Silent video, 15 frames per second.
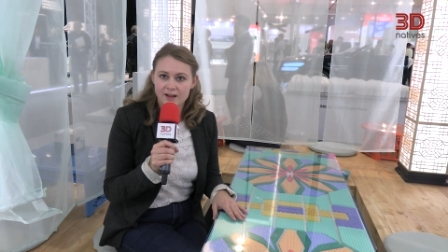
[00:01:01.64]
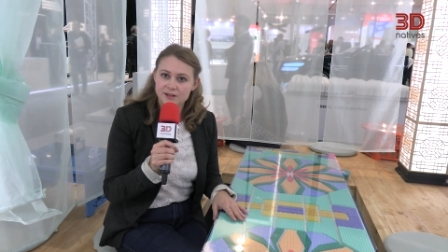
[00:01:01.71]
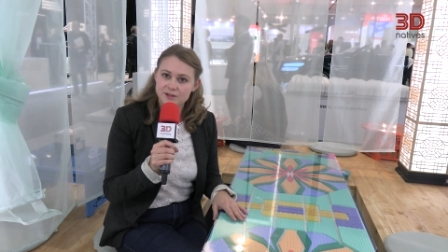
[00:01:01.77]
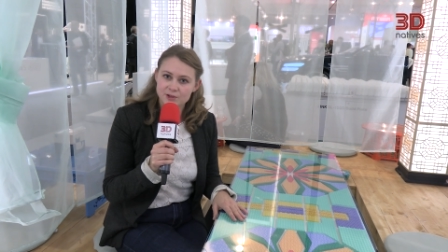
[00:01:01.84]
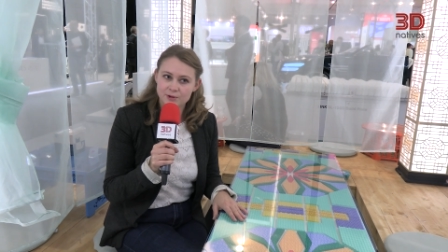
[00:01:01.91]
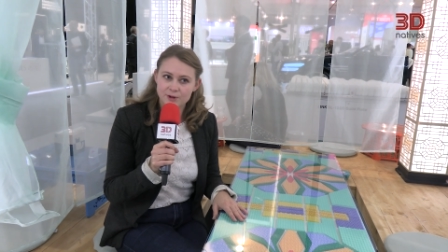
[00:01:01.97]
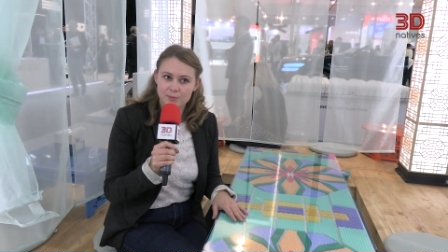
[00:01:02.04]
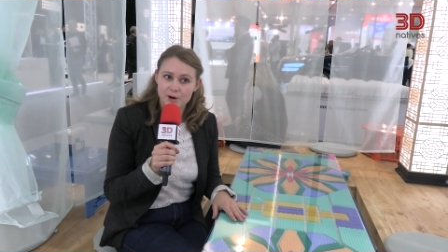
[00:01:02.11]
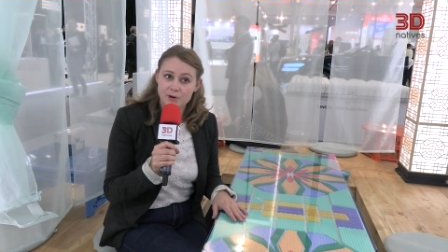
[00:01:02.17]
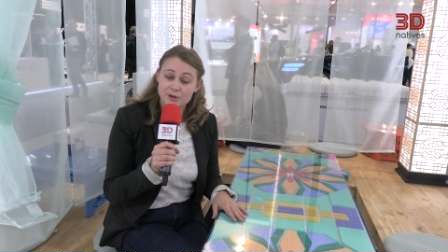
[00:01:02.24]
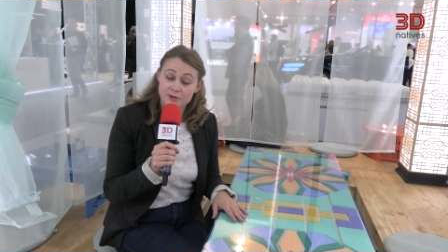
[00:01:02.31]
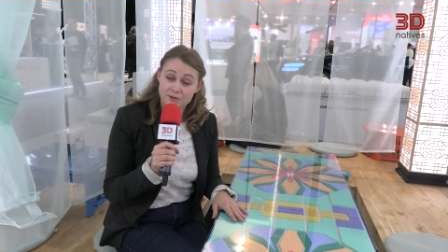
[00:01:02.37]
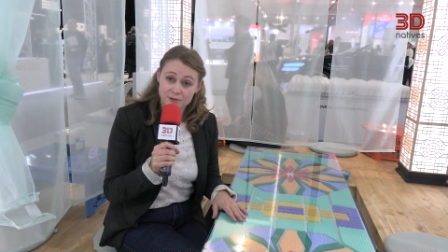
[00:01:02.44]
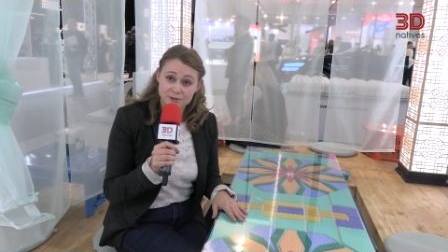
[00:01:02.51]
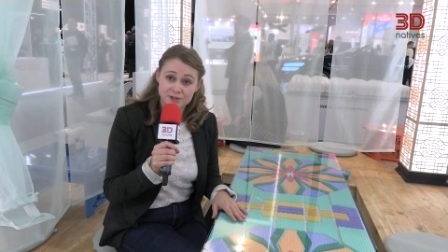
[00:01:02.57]
and it took about
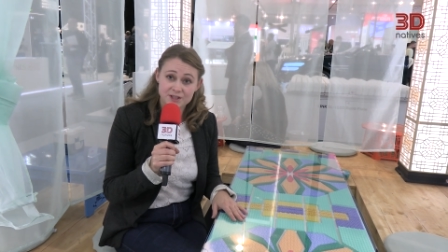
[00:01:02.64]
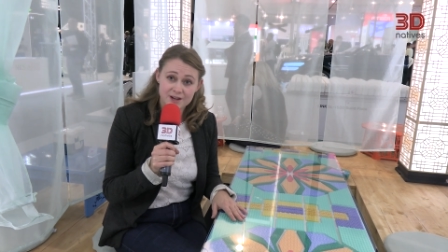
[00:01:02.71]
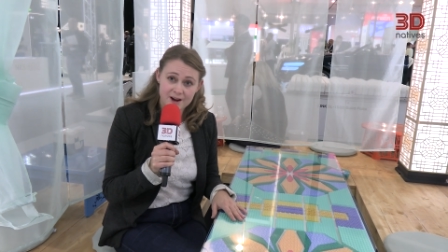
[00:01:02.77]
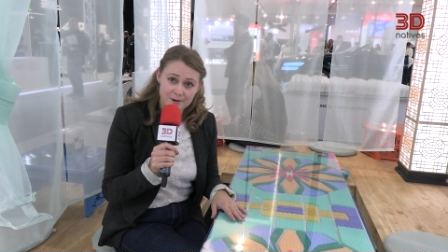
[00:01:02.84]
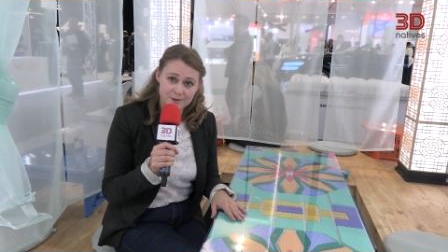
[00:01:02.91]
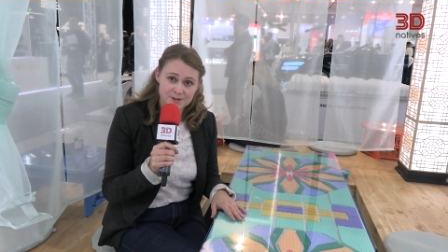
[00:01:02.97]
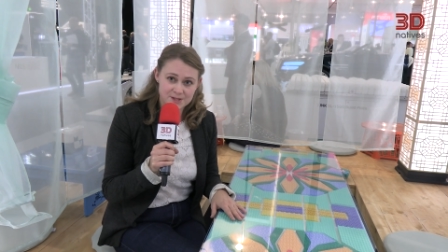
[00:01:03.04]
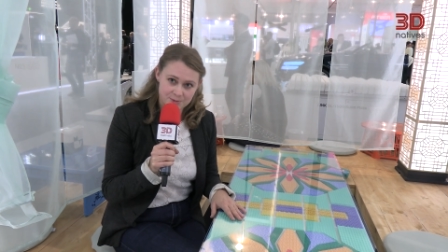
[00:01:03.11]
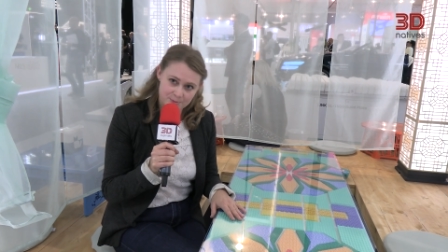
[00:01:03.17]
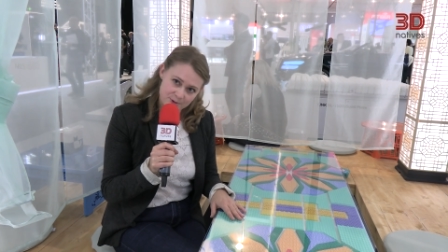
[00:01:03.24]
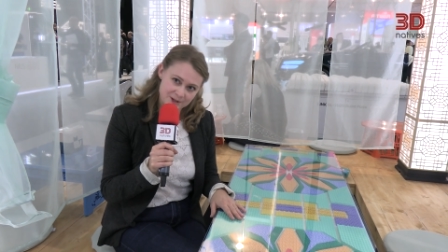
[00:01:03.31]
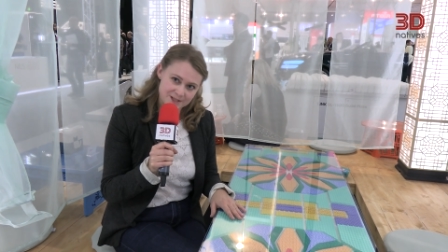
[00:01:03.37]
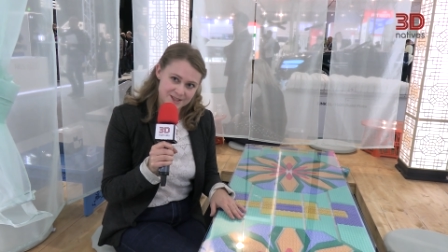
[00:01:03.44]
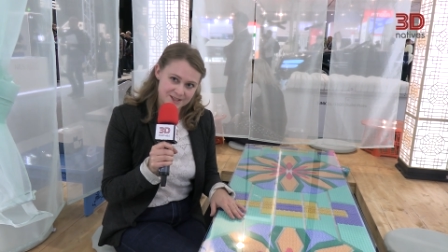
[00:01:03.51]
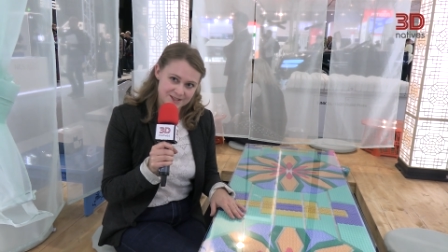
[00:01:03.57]
30 hours to
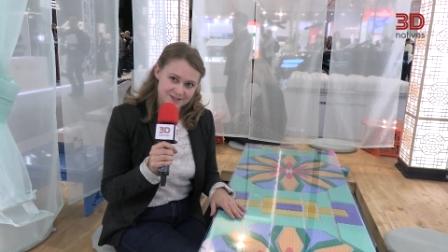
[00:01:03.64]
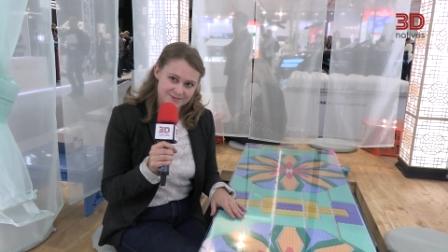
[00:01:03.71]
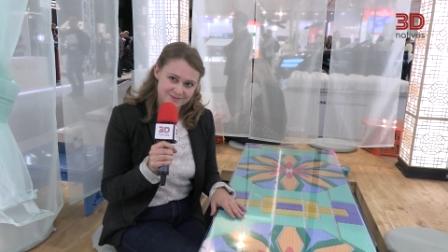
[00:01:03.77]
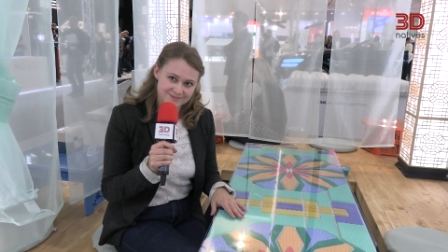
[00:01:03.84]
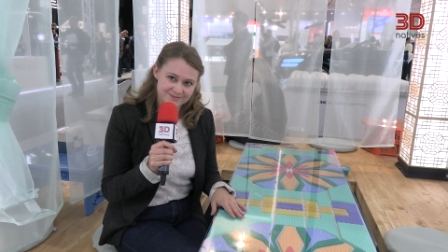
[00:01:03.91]
print it.